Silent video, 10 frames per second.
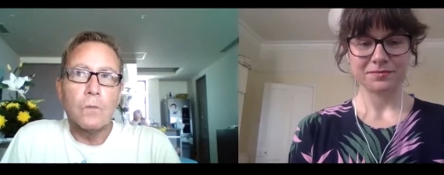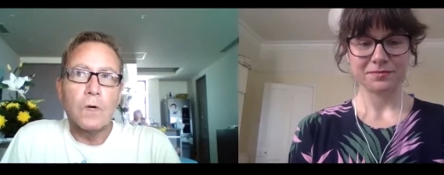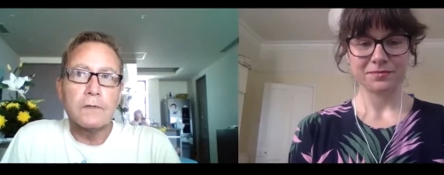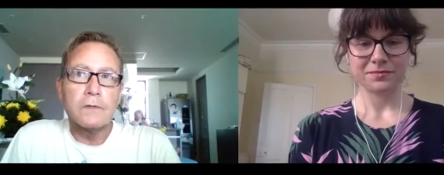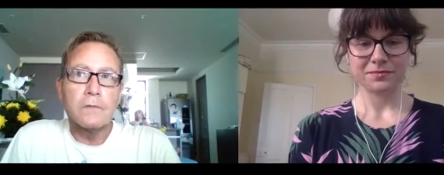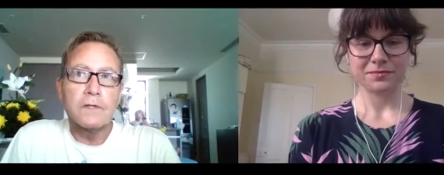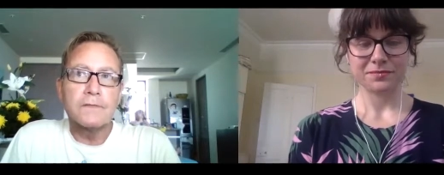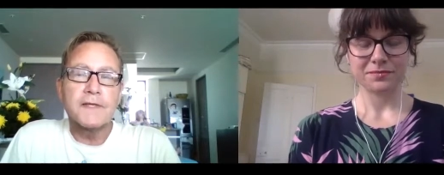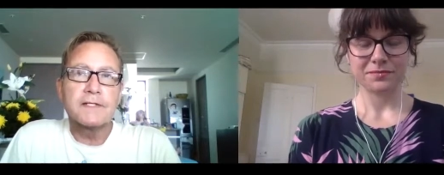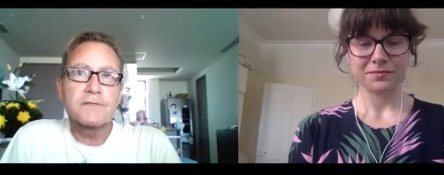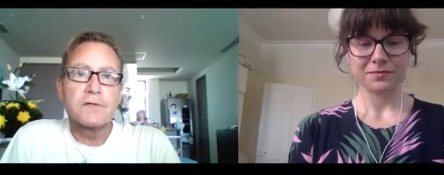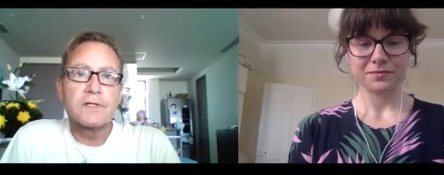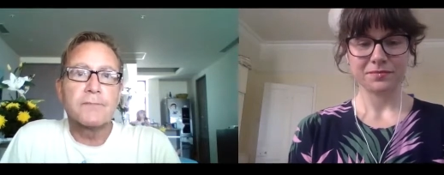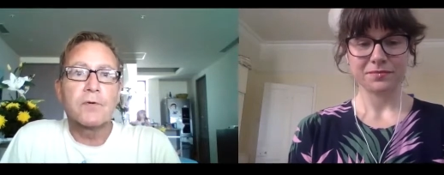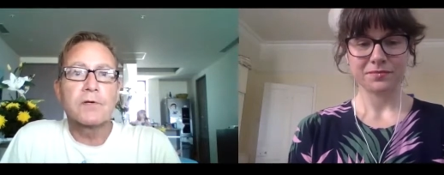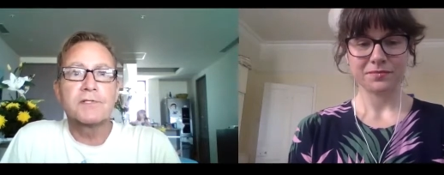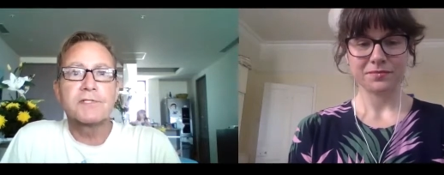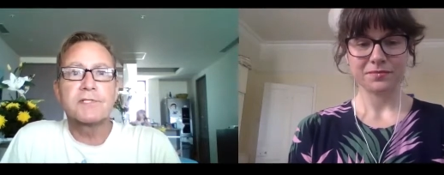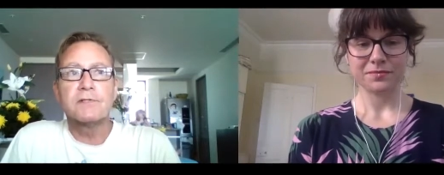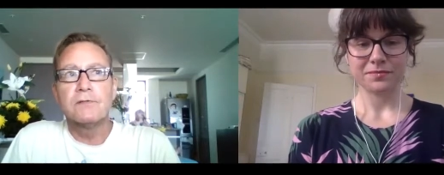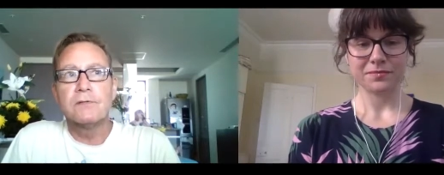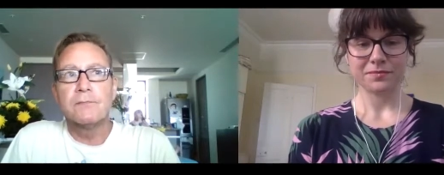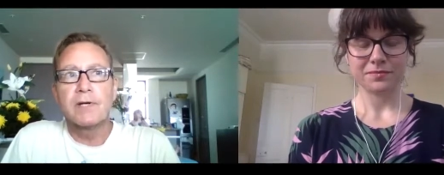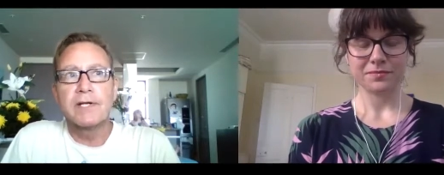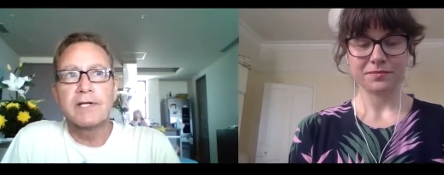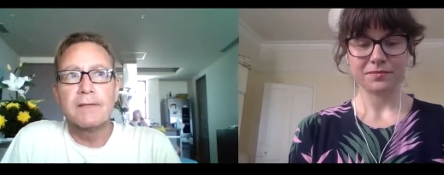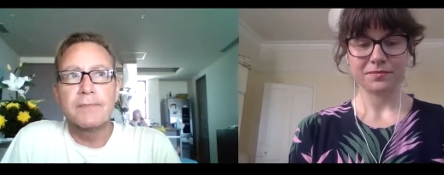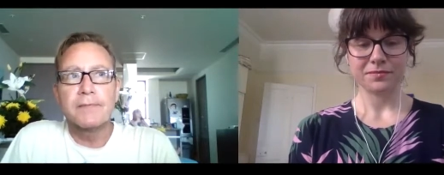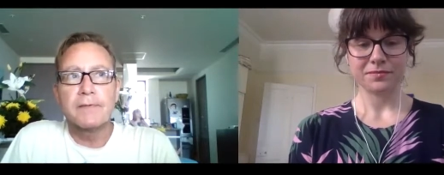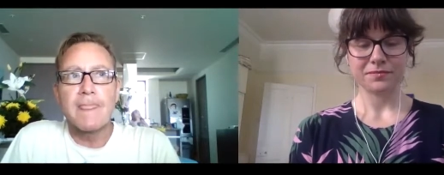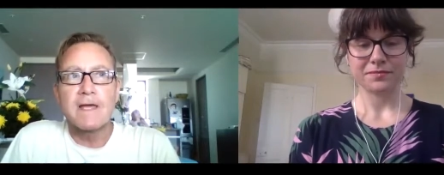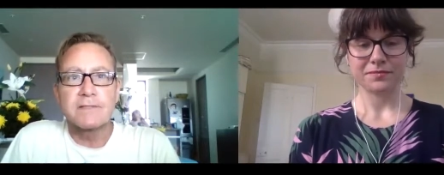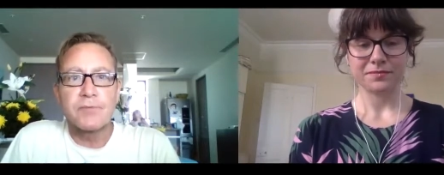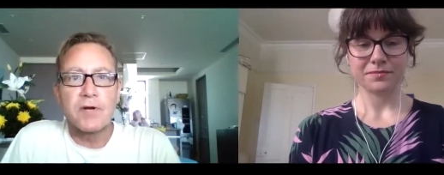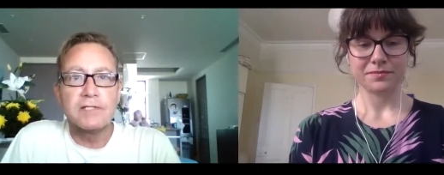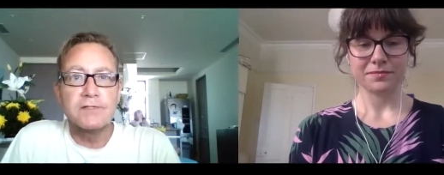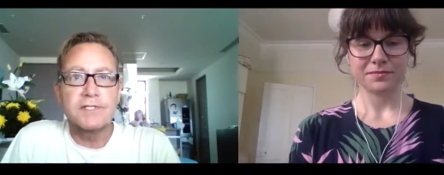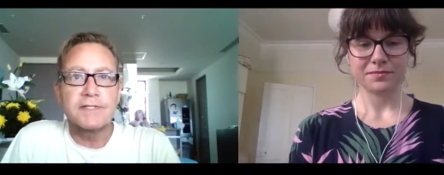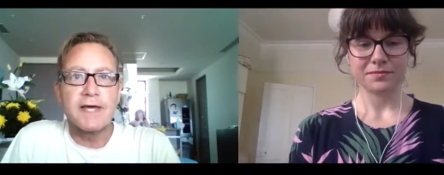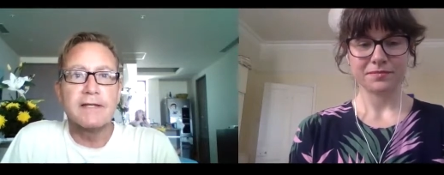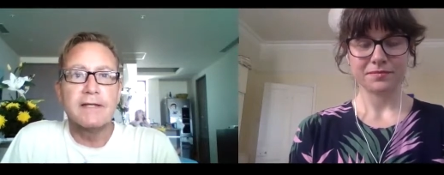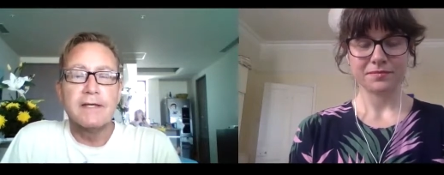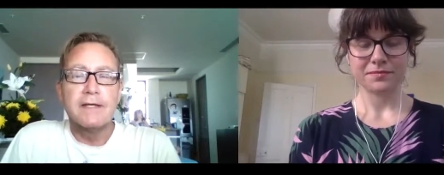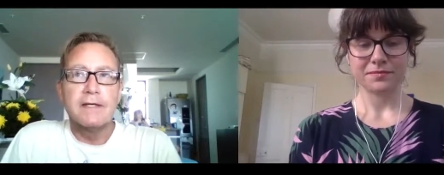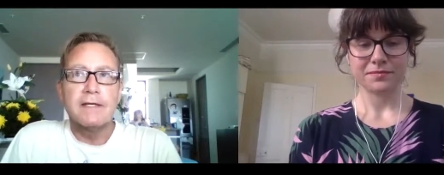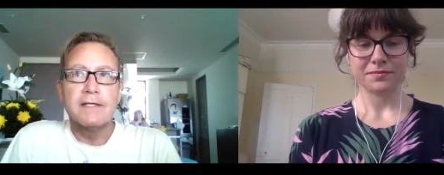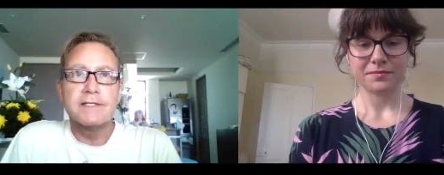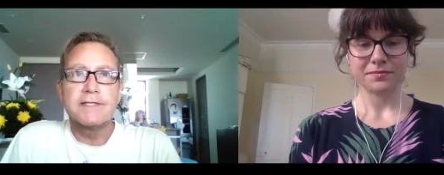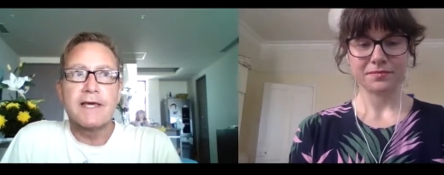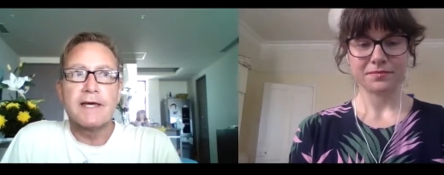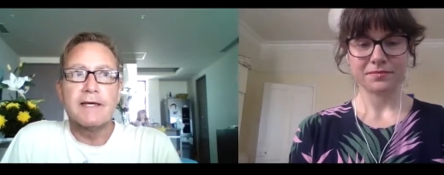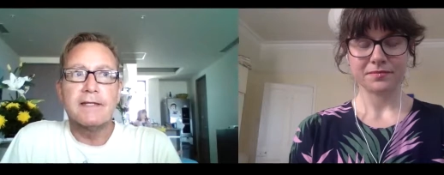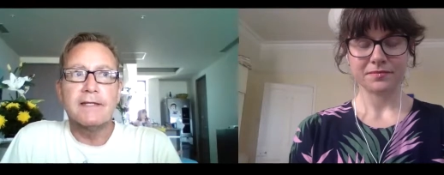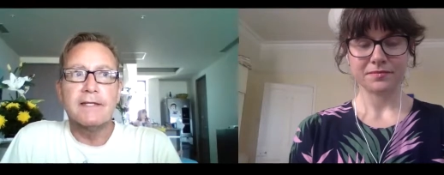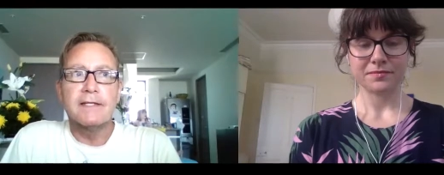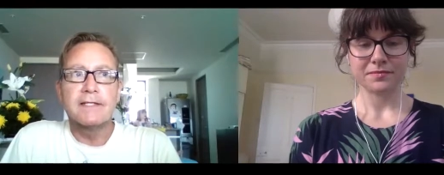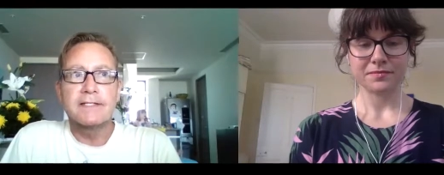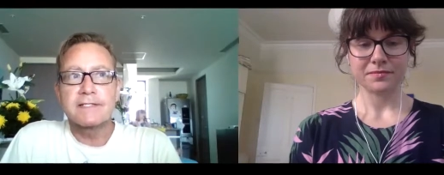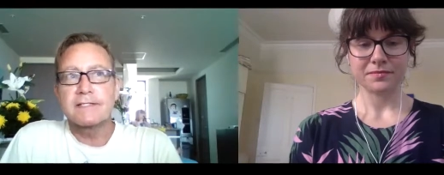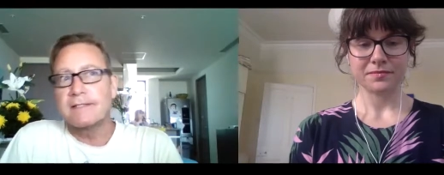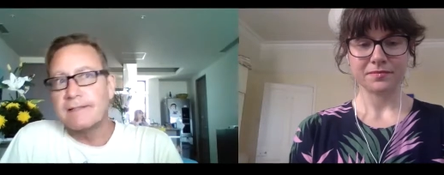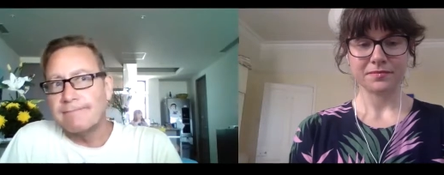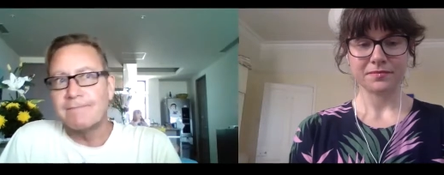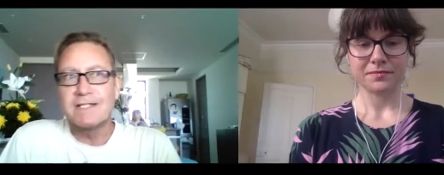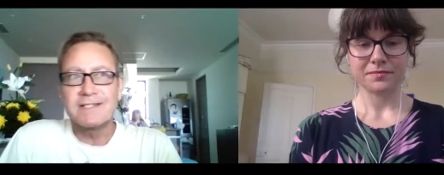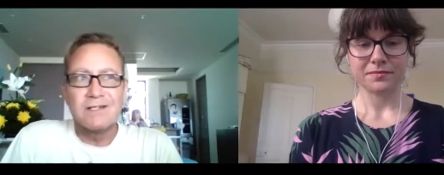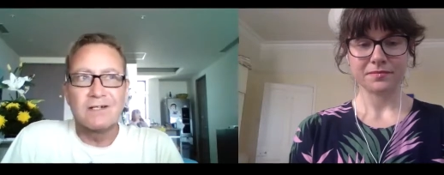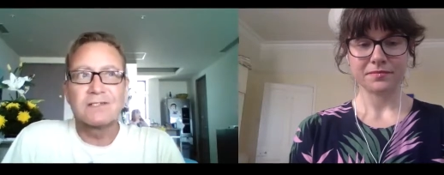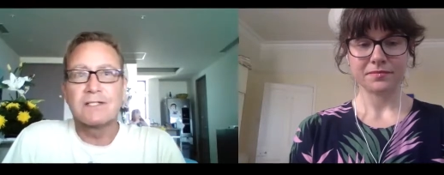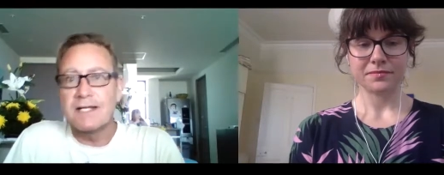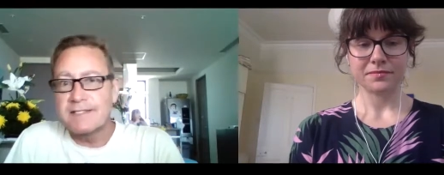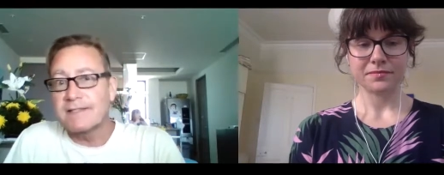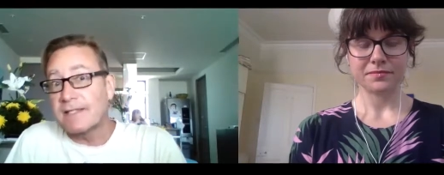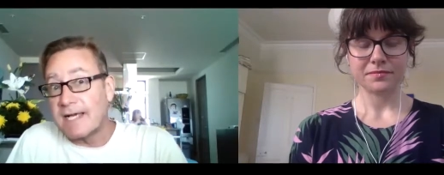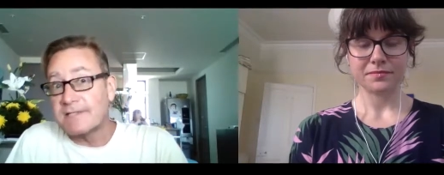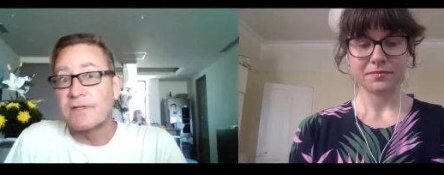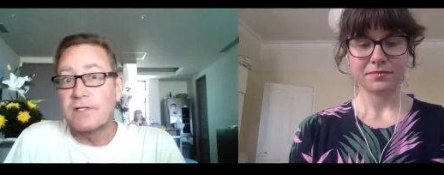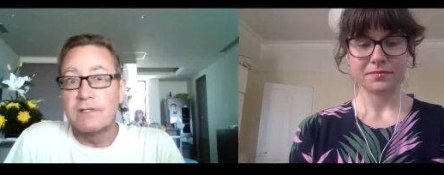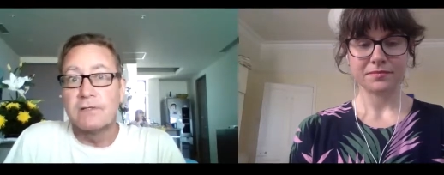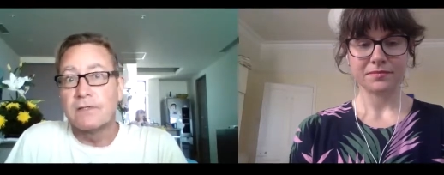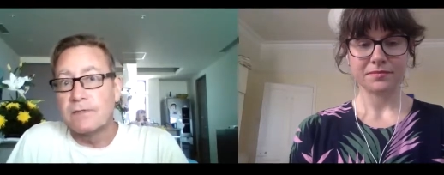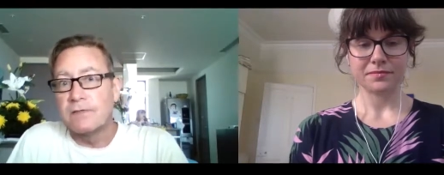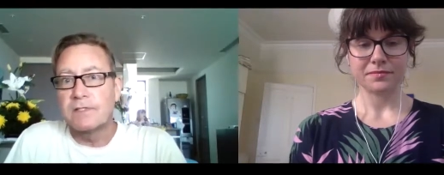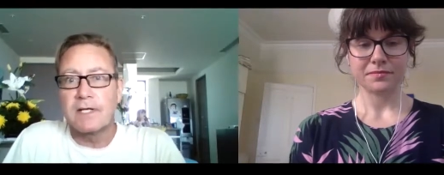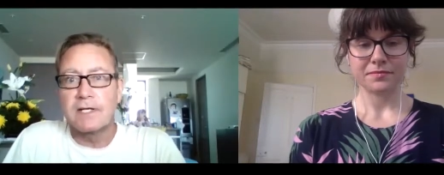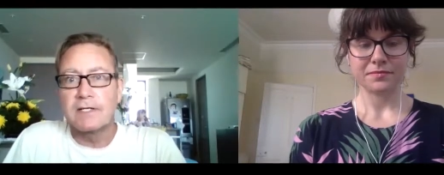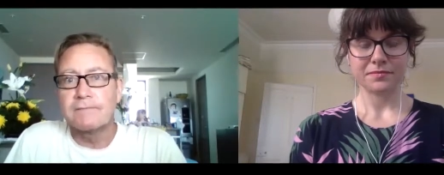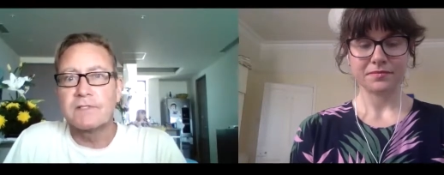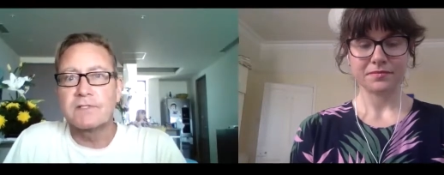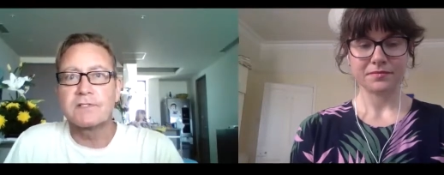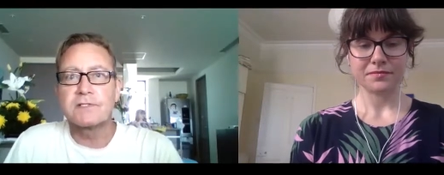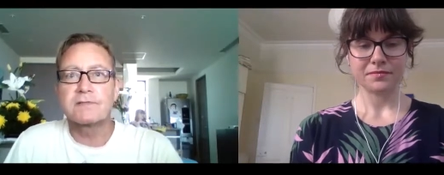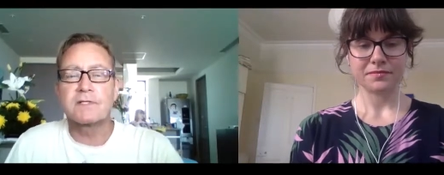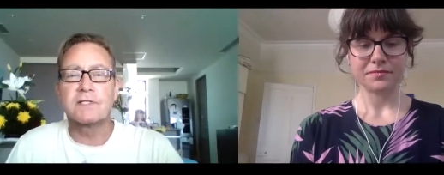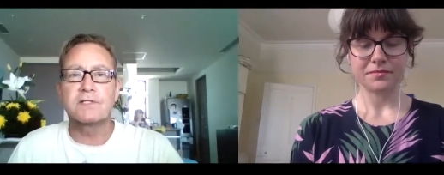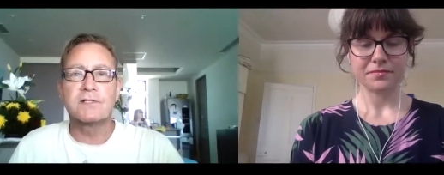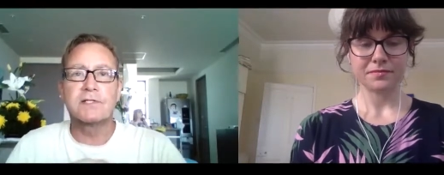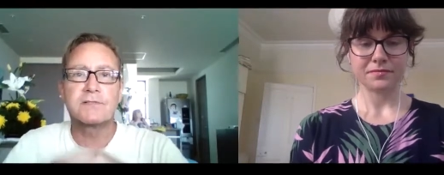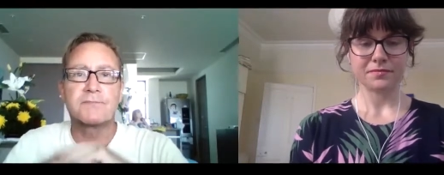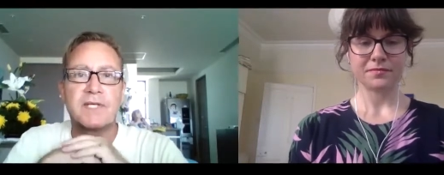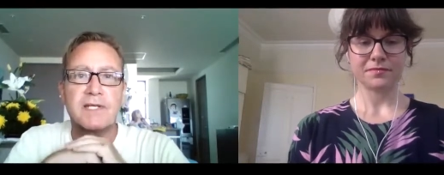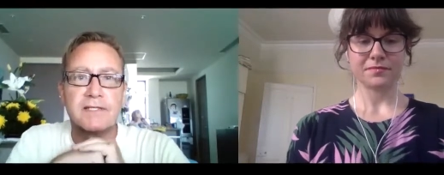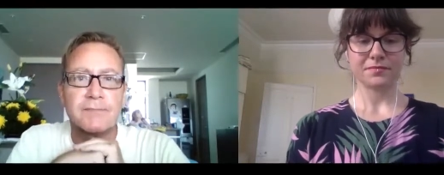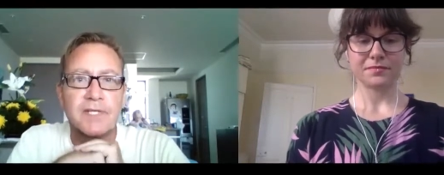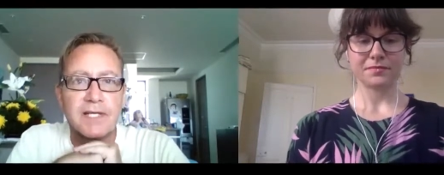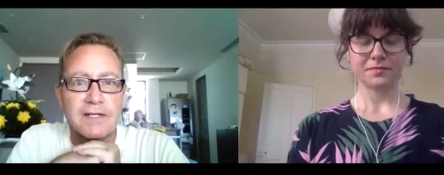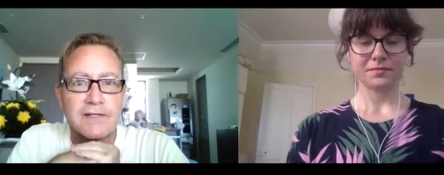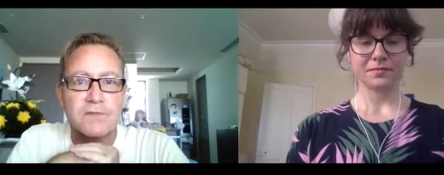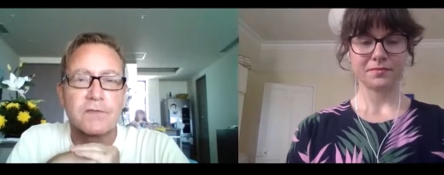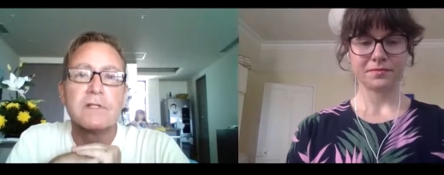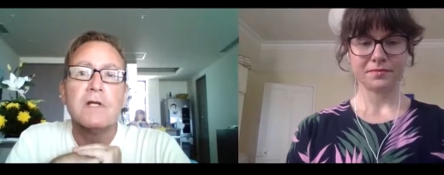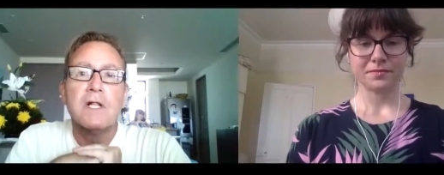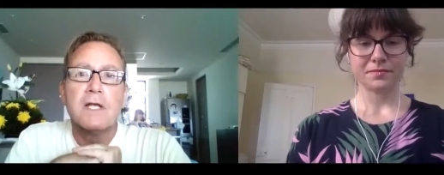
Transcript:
Speaker 1: one one thing that's really important to bring up as a prelude to that is that and it's it's along the lines of the last video and kind of so it's it's good to speak at the beginning of this one